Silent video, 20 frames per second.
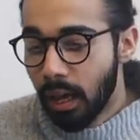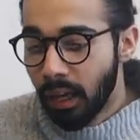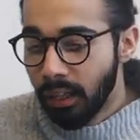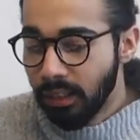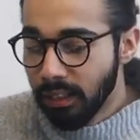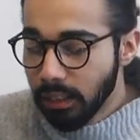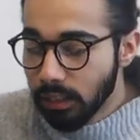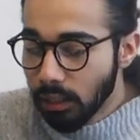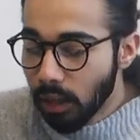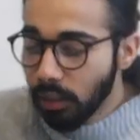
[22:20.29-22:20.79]

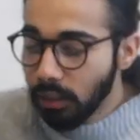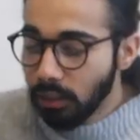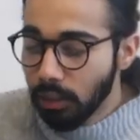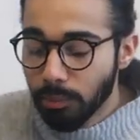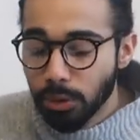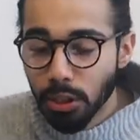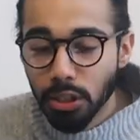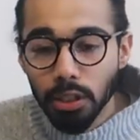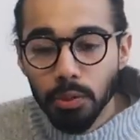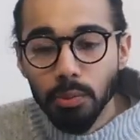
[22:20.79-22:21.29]
And the entire
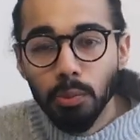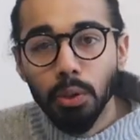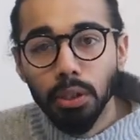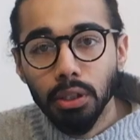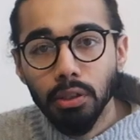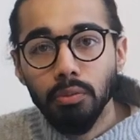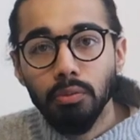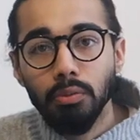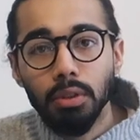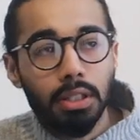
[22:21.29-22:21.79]
time she just
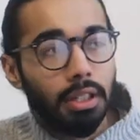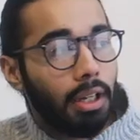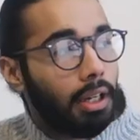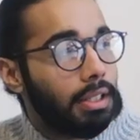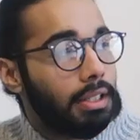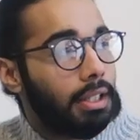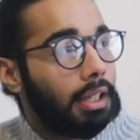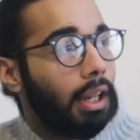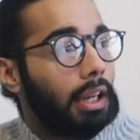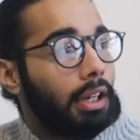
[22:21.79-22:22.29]
wouldn't
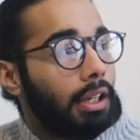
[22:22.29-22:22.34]
recite it.